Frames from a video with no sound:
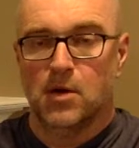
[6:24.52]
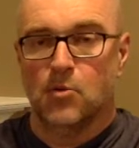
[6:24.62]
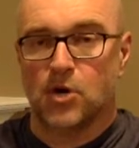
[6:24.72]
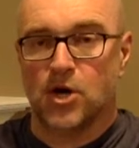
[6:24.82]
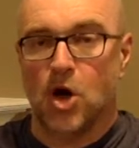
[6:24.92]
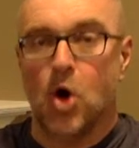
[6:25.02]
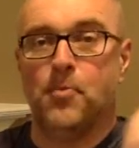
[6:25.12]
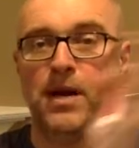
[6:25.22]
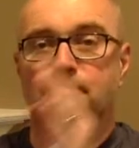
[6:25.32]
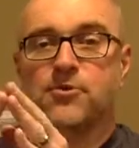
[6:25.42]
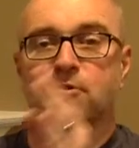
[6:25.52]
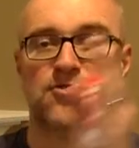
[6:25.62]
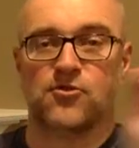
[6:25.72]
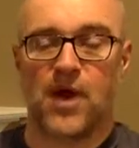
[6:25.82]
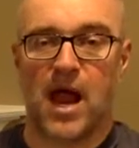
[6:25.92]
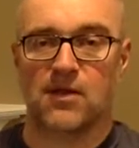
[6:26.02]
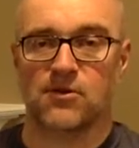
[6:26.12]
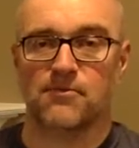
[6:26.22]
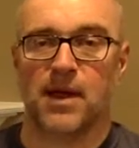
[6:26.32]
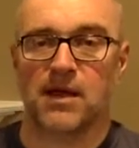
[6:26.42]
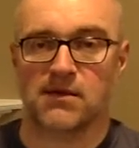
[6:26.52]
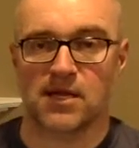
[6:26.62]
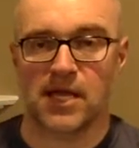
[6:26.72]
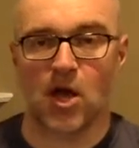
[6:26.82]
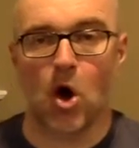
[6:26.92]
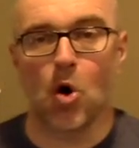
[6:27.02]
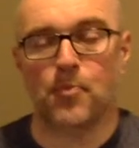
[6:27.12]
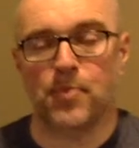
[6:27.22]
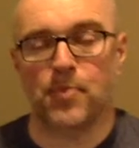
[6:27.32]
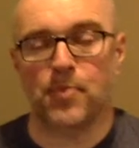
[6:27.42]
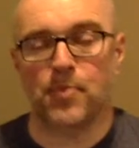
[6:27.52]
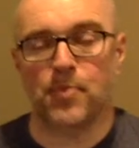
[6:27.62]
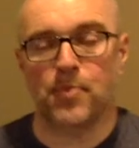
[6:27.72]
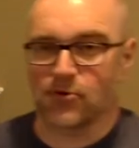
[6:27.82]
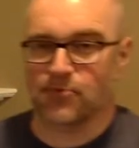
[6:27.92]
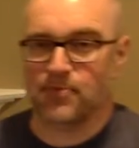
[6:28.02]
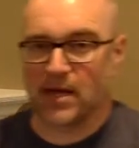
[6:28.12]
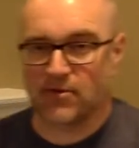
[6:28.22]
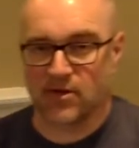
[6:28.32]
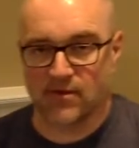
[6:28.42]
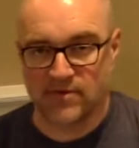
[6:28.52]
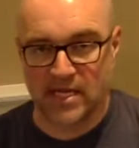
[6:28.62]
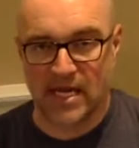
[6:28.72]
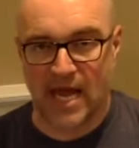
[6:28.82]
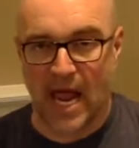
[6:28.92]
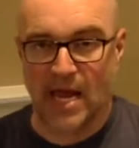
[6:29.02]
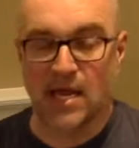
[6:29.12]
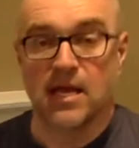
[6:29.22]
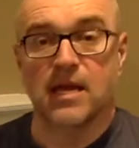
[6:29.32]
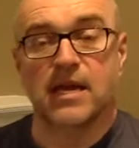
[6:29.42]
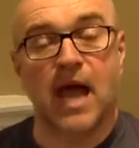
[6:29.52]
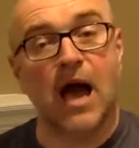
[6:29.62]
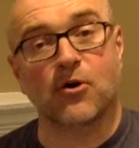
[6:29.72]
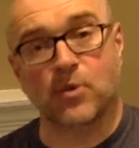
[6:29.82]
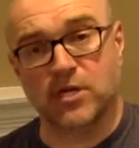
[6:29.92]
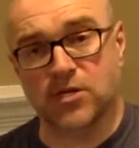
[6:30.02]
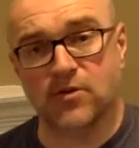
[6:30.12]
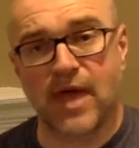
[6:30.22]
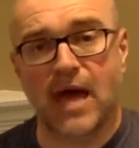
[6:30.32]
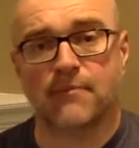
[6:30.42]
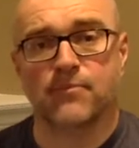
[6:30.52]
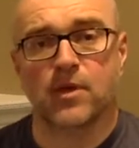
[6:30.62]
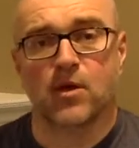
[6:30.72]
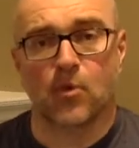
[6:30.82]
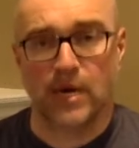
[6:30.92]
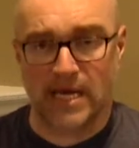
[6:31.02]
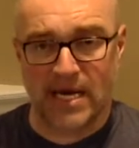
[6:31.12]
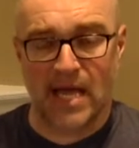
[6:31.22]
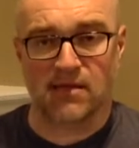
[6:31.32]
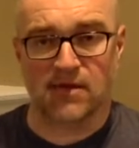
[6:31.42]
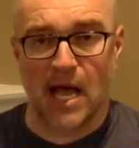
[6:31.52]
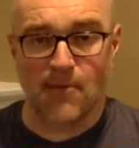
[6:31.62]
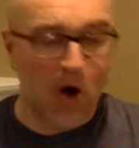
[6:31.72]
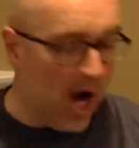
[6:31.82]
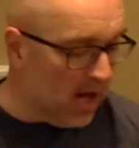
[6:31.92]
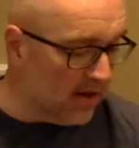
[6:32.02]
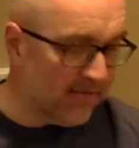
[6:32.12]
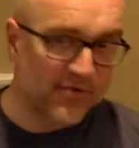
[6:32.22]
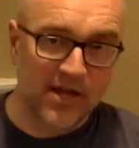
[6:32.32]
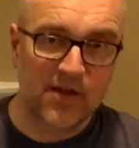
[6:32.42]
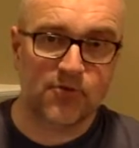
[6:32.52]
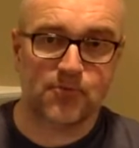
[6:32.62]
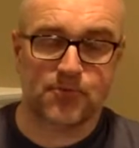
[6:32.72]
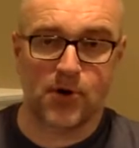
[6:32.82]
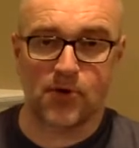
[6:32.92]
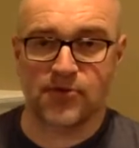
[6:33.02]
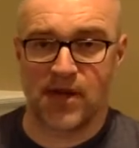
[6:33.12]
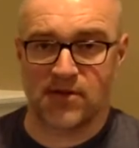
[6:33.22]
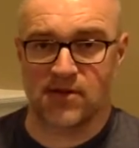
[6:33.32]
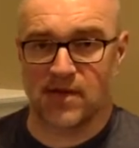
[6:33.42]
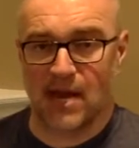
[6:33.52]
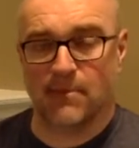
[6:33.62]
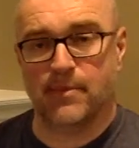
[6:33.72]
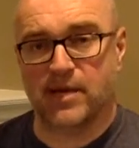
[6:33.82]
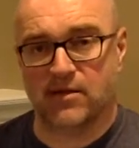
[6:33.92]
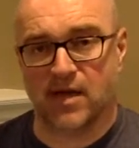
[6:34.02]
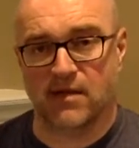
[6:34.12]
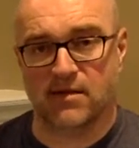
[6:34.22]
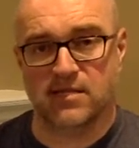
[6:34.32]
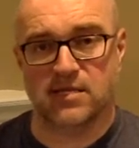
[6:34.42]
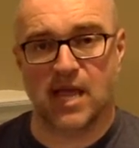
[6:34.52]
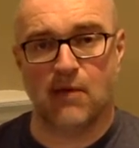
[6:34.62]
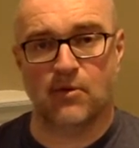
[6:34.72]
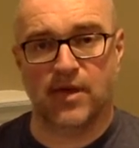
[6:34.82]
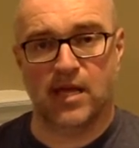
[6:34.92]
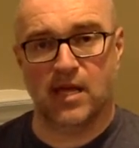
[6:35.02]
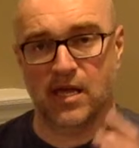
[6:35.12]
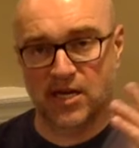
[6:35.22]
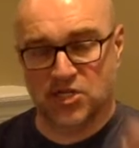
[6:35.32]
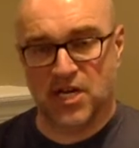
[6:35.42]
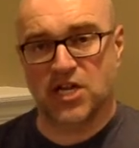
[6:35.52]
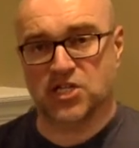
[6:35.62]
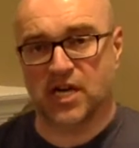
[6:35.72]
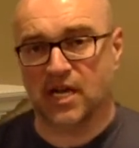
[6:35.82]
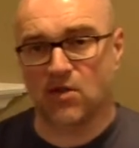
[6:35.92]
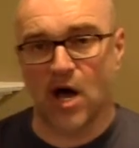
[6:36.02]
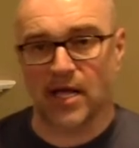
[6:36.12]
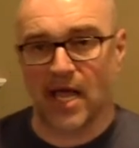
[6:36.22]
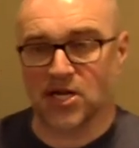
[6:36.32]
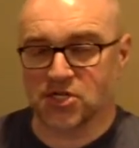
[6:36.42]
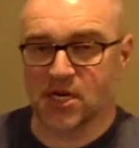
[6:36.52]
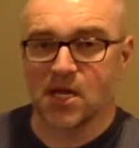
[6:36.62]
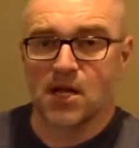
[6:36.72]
We're going to open up those strands and basically open up those pieces of DNA. Now, how do we do that? We need an enzyme. All of these processes that I'm going to be discussing today with initiation and elongation,